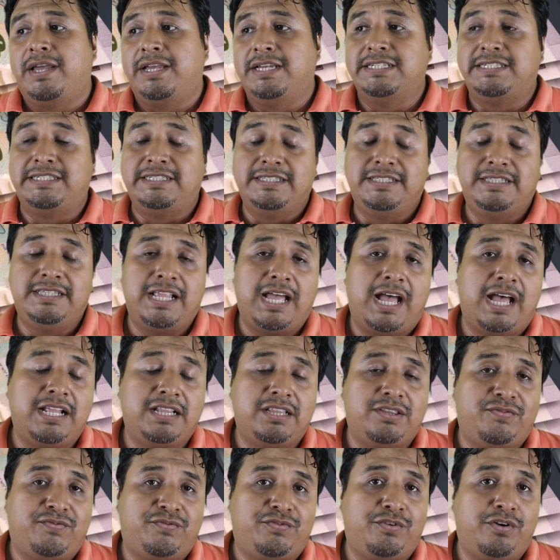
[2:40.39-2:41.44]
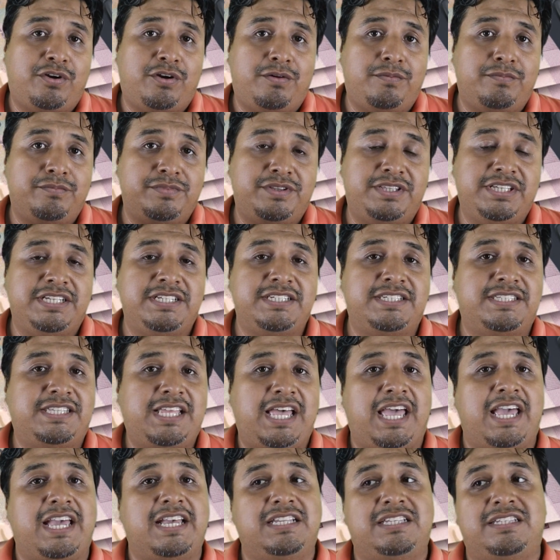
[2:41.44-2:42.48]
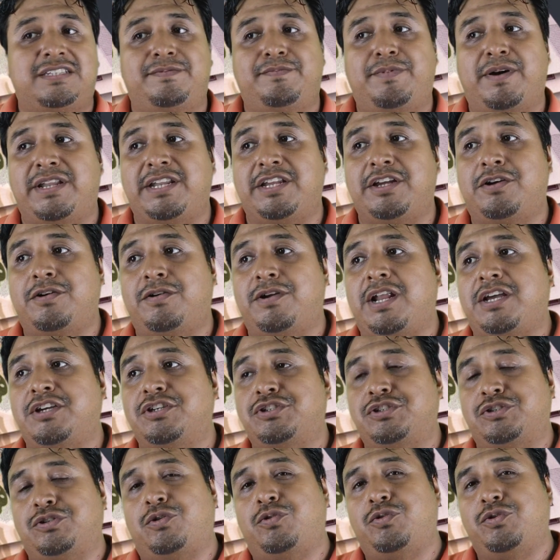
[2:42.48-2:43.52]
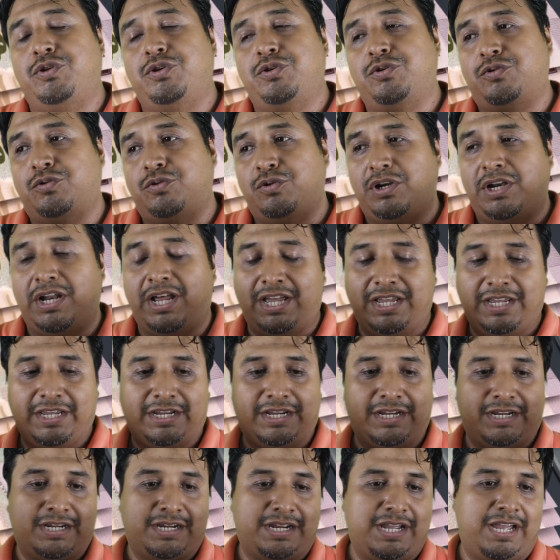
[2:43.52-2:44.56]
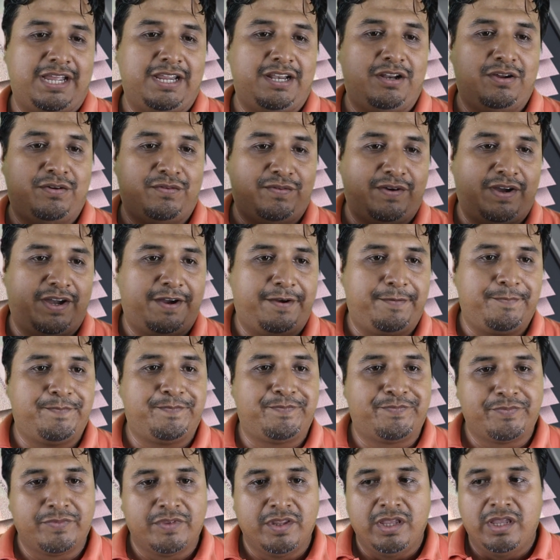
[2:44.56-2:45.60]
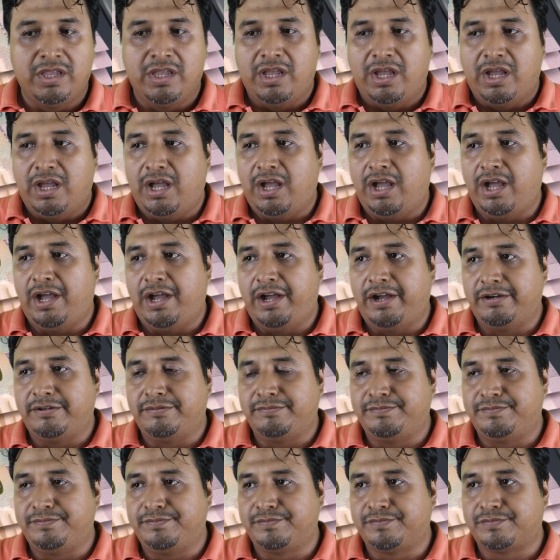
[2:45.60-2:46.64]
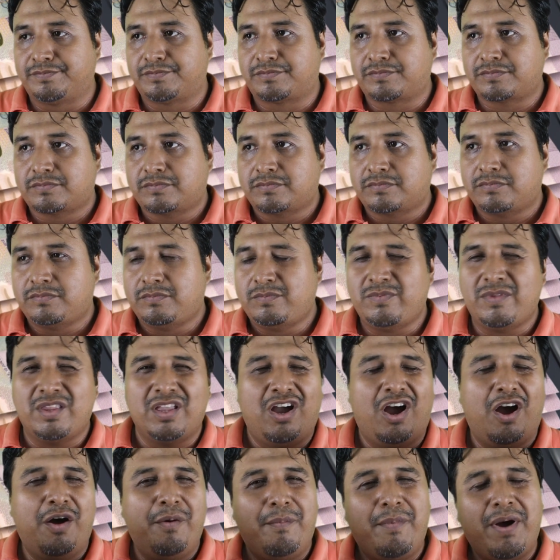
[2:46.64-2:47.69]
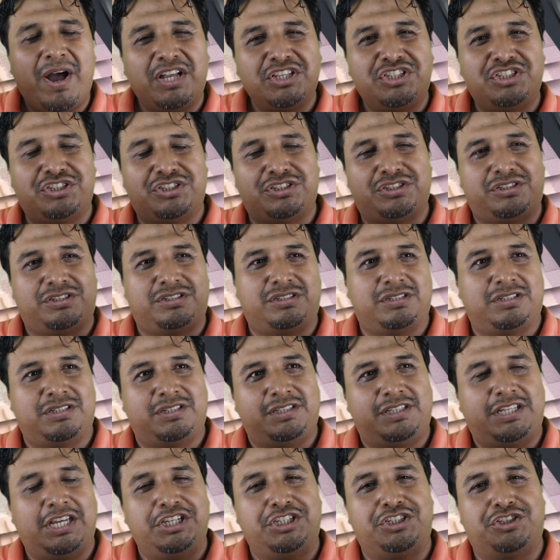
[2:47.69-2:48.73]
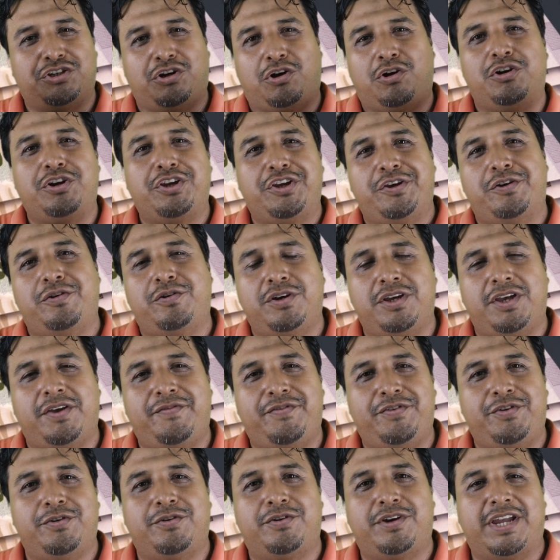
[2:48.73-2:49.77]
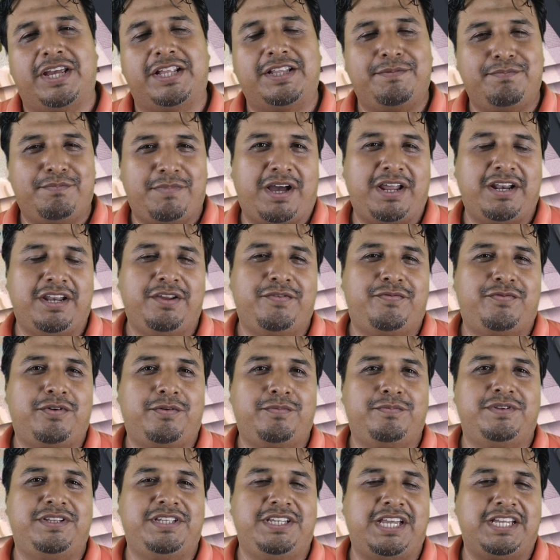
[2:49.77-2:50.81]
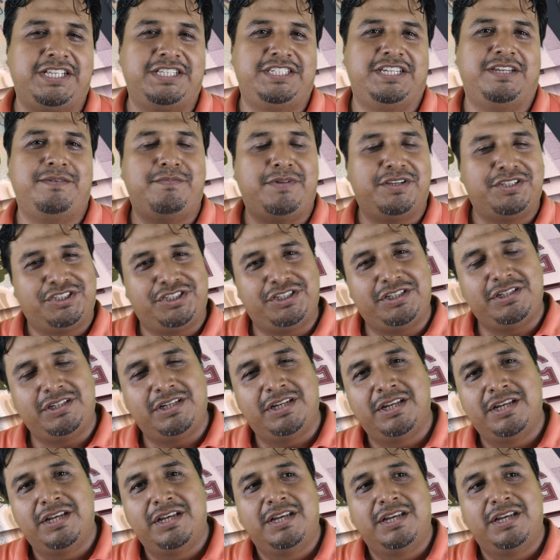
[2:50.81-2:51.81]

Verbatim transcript: It's not from these days, but it's gonna show you like kind of um, um, how much they charge you if you get money from the A T M machine.